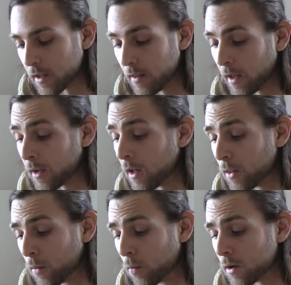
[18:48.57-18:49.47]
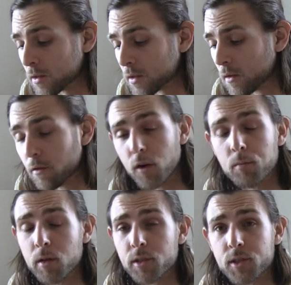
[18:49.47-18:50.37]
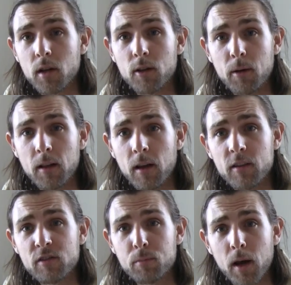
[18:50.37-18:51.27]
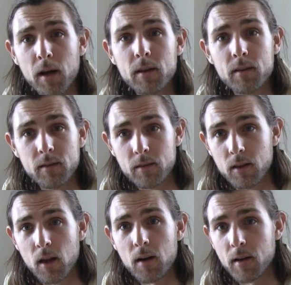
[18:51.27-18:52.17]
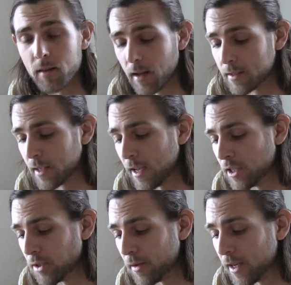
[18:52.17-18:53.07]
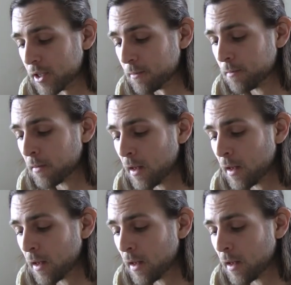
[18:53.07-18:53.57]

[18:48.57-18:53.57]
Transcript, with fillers: And then I got the worst verbal assault of my life by Lana, the ex-KGB agent.